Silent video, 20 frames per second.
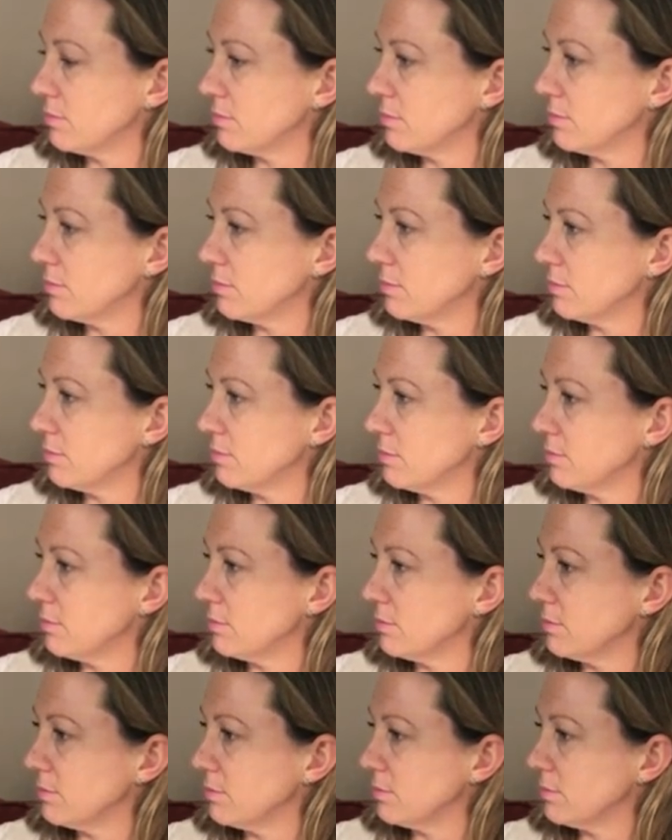
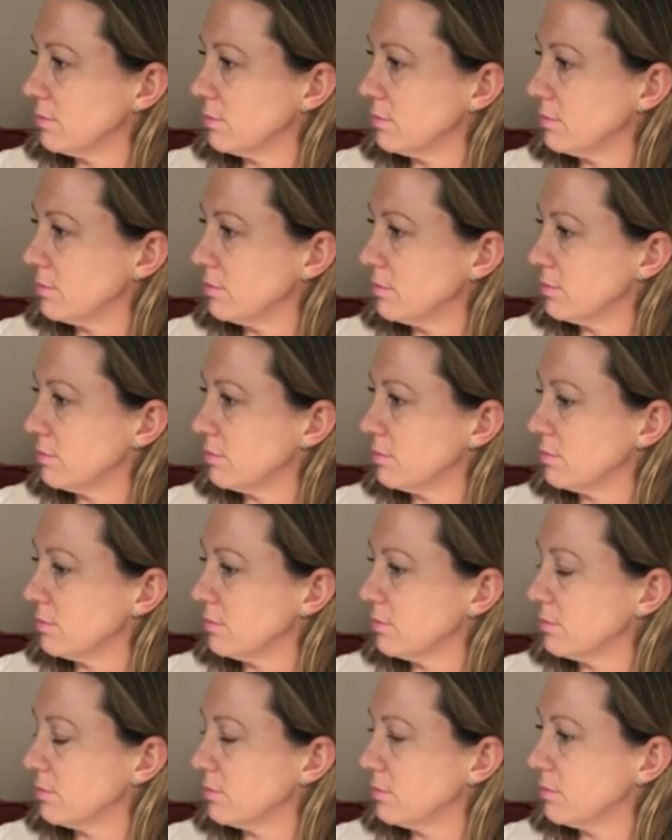
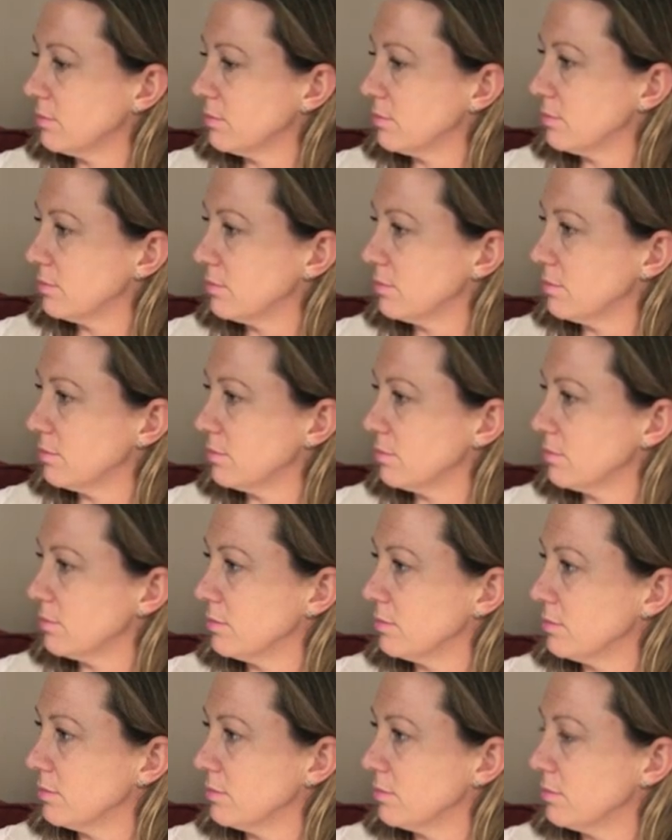
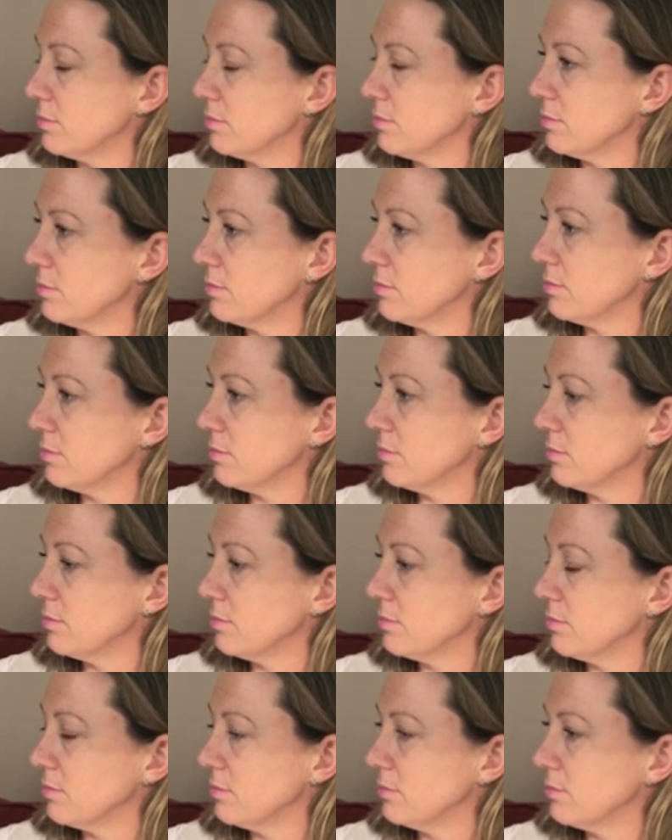
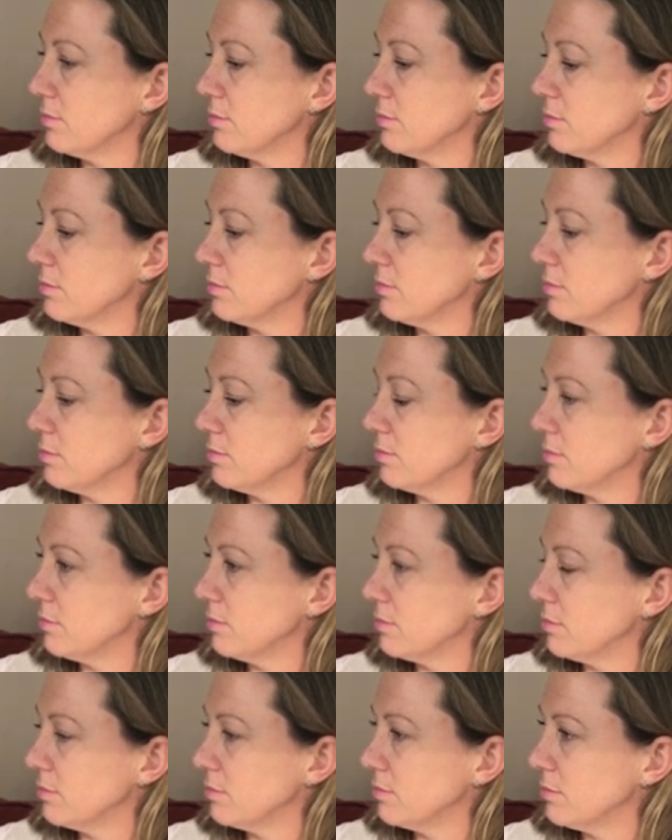
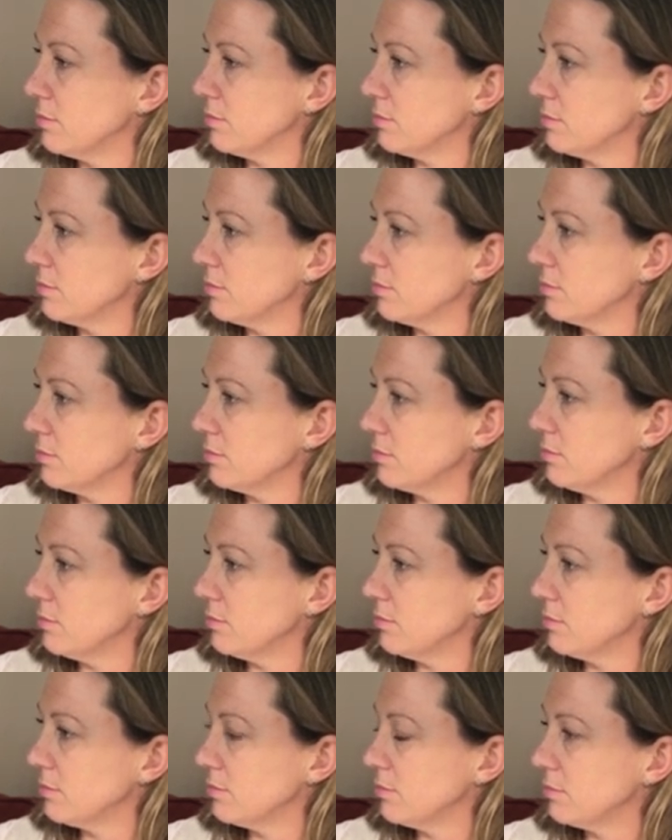
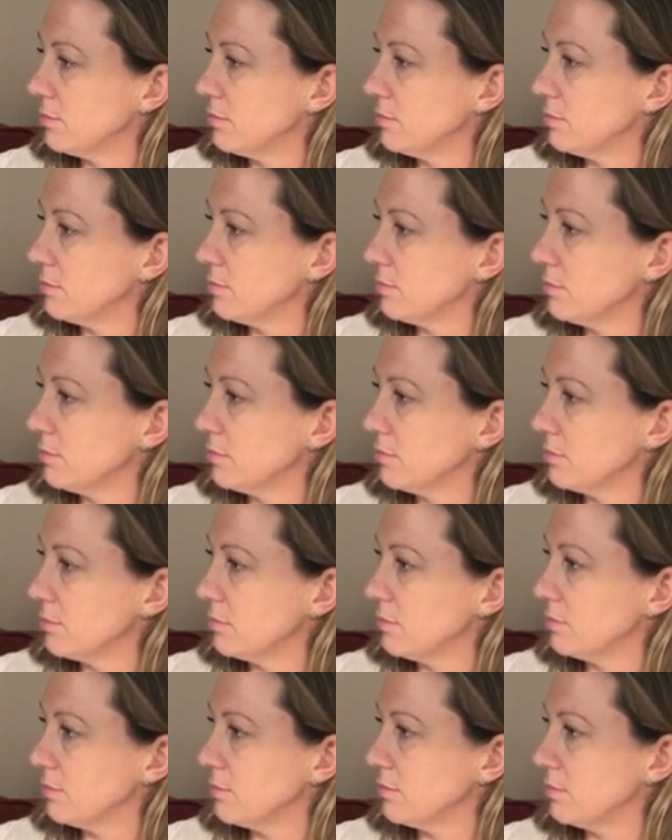
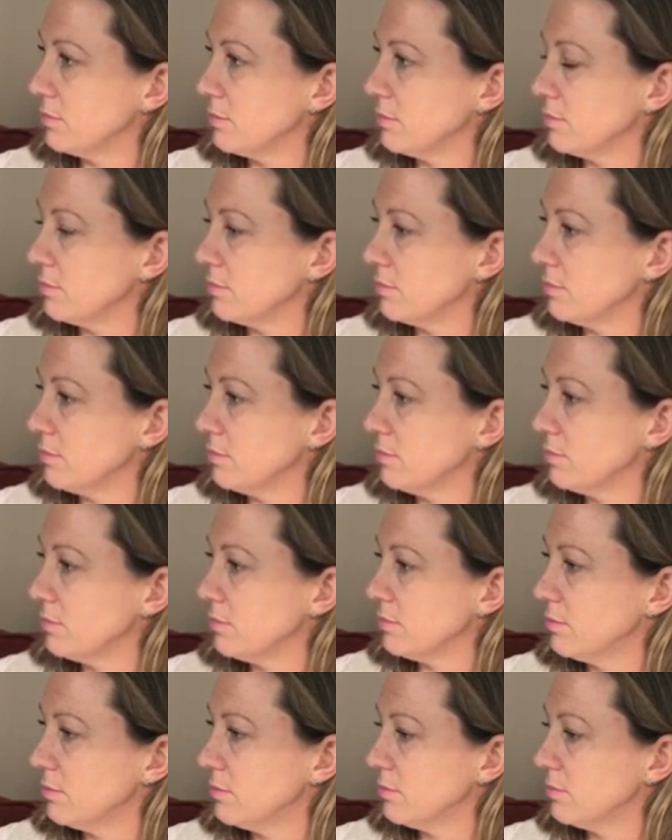[no speech]